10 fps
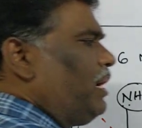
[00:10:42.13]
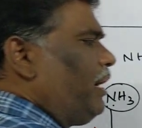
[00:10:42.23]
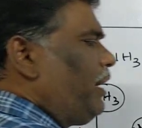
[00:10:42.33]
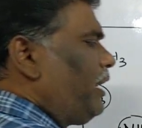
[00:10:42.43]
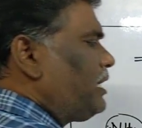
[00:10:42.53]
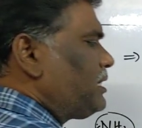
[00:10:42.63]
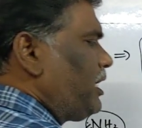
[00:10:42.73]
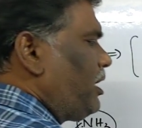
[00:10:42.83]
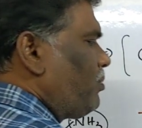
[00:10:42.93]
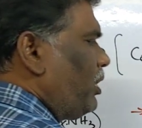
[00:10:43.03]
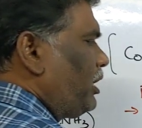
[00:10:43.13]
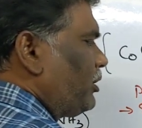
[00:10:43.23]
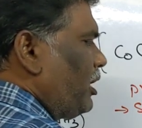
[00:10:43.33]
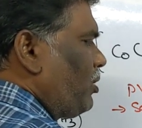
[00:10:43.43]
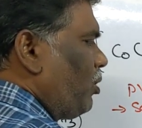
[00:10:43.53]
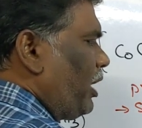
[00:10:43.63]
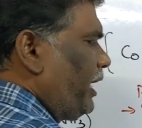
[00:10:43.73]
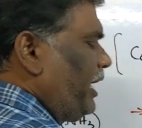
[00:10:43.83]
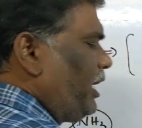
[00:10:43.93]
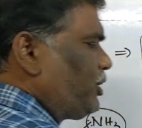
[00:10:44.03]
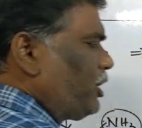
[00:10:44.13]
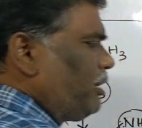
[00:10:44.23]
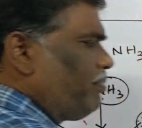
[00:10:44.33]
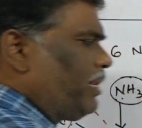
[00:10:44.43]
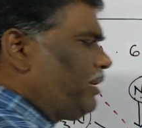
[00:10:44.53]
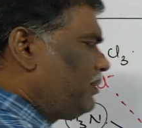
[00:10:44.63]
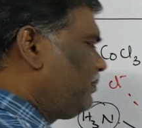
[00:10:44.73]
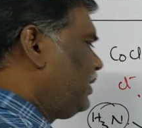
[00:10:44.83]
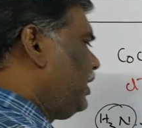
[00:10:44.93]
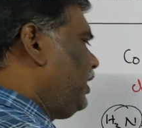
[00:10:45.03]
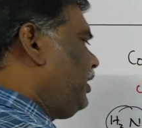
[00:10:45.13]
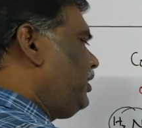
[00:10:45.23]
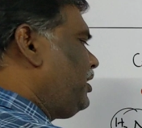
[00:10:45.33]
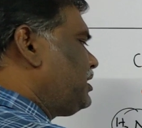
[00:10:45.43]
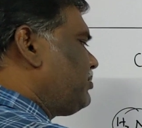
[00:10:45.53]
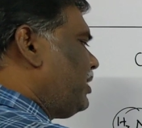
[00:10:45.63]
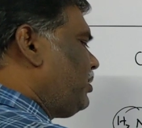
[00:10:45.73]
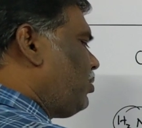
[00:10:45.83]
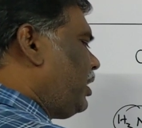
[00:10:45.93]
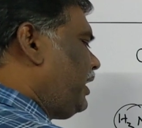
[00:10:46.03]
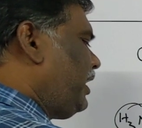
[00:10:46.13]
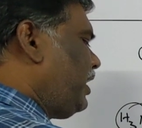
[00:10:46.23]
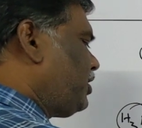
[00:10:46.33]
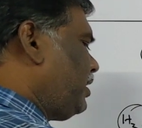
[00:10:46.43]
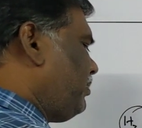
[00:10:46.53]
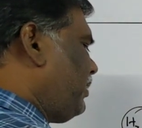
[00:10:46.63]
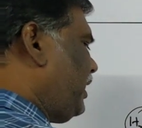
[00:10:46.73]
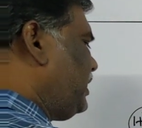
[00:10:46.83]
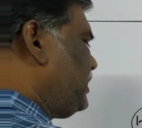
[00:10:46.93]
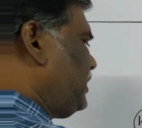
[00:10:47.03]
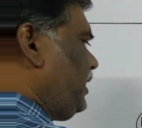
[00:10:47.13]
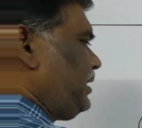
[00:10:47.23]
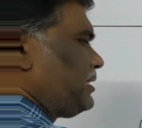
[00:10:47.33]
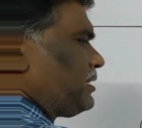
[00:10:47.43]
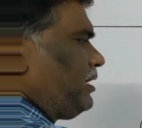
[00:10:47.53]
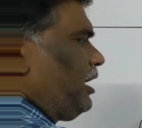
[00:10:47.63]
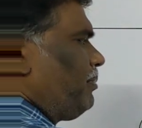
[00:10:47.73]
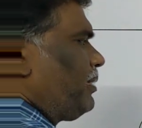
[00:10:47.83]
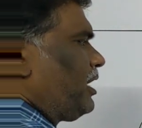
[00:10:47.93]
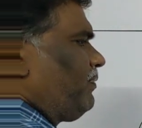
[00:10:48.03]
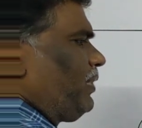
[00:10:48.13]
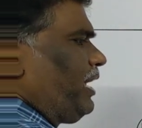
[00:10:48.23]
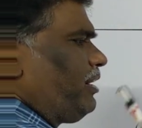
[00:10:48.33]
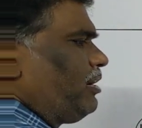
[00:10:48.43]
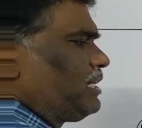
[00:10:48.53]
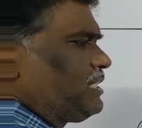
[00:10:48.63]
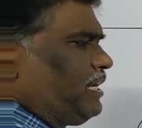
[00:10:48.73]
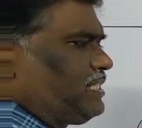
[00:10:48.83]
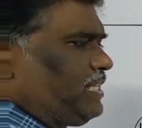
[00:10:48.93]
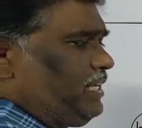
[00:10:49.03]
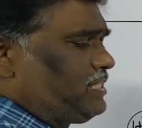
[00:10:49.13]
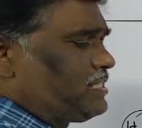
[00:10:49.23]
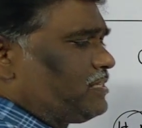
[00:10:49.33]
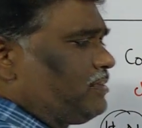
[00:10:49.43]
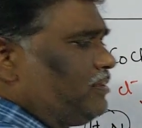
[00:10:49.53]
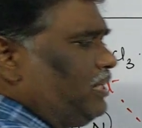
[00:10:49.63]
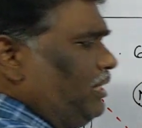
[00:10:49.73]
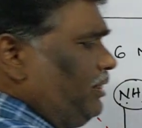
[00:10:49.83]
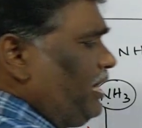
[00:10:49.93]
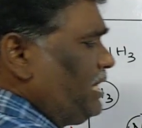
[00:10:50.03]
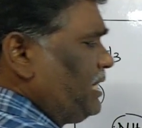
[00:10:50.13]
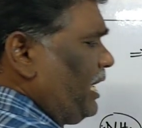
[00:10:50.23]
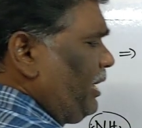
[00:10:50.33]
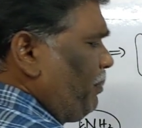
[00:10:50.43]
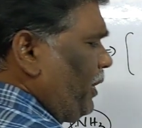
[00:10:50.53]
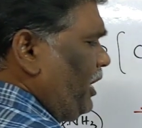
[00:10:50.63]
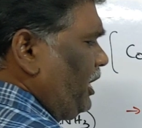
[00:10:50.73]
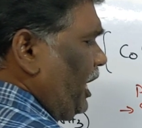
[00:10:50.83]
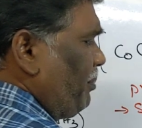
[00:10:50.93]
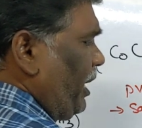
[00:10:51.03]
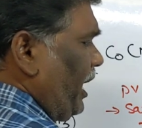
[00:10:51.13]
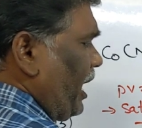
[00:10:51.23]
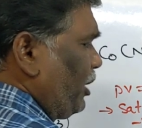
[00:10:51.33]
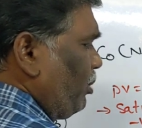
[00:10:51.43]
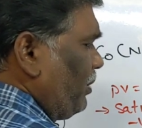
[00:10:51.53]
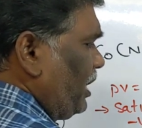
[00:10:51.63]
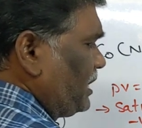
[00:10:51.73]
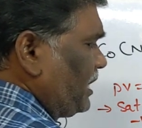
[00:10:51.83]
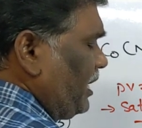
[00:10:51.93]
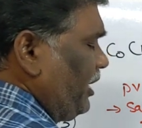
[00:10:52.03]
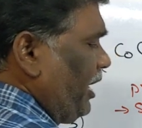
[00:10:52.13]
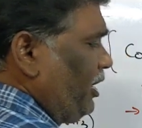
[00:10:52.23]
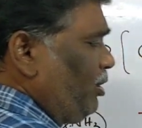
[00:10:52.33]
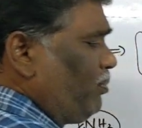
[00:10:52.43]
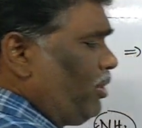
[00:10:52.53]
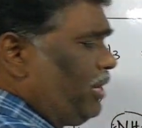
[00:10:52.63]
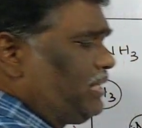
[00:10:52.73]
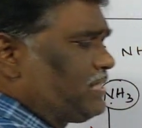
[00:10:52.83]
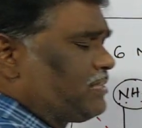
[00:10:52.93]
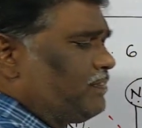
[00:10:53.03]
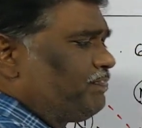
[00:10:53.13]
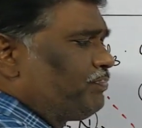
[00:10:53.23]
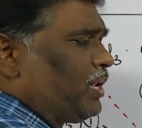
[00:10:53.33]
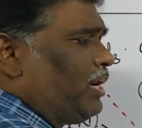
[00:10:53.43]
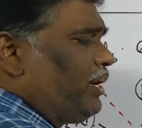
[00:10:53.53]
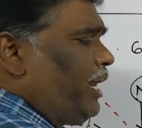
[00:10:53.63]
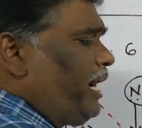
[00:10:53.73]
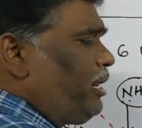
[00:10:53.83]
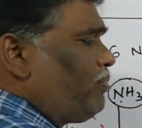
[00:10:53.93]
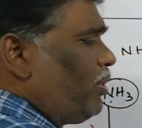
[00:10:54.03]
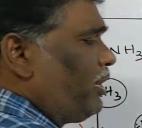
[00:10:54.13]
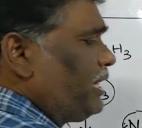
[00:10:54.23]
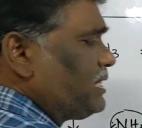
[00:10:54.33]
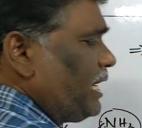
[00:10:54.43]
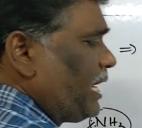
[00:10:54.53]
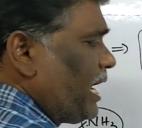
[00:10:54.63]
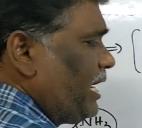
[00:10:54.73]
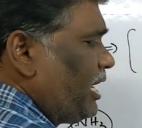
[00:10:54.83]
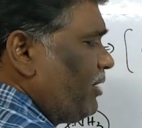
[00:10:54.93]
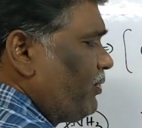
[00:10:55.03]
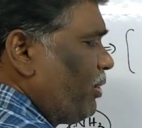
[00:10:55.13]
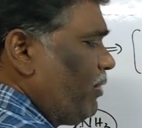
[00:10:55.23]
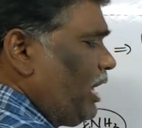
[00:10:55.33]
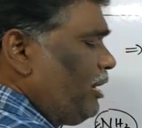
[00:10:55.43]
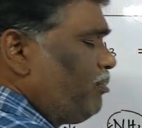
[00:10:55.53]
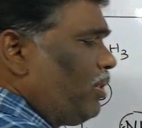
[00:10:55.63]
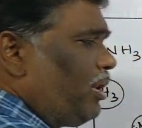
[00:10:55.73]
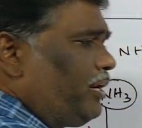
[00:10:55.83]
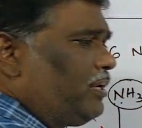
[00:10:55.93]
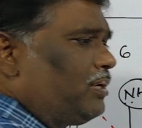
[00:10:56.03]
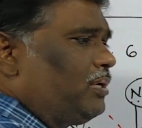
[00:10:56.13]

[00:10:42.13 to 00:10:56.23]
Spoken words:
It is equal to the coordination number. In this one, coordination number is 6. Number of ligands are 6. These are represented by arrow marks or deity bonds. Deity bond is a kind of covalent bond.